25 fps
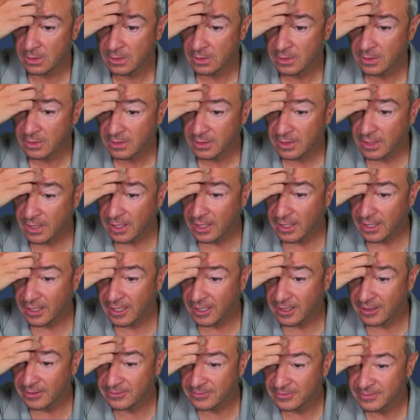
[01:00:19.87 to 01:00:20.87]

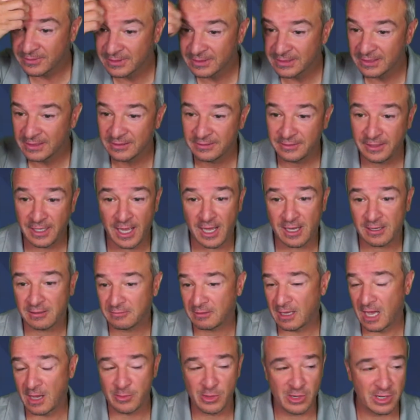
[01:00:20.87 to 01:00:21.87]
uh, yeah,
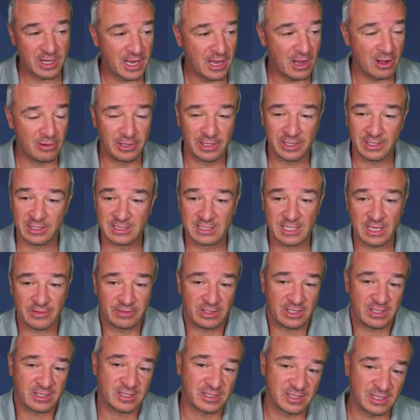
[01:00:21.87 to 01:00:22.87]
I'm okay owning at
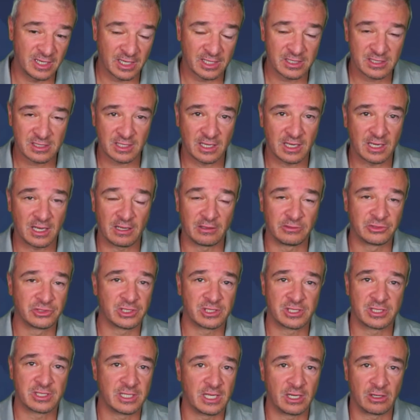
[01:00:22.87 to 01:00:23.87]
seventy-six, and I'll
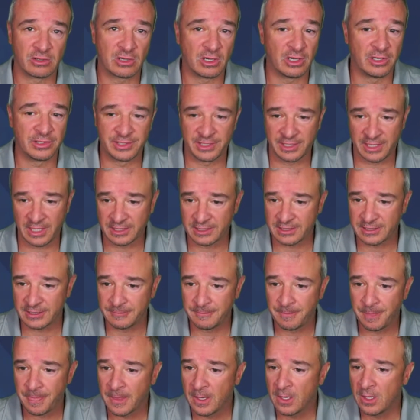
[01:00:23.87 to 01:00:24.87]
just sell calls against it.
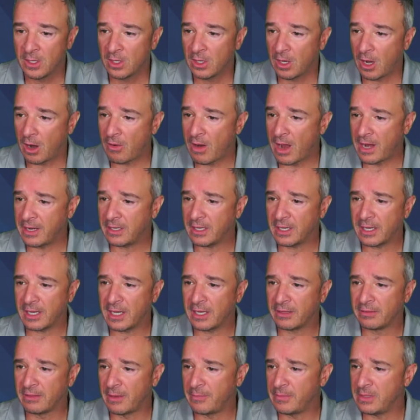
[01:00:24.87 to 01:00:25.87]
All right,
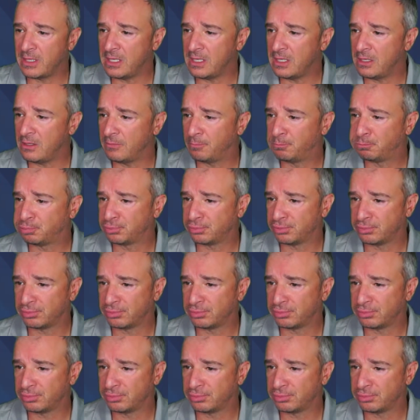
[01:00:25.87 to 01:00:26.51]
uh, let me...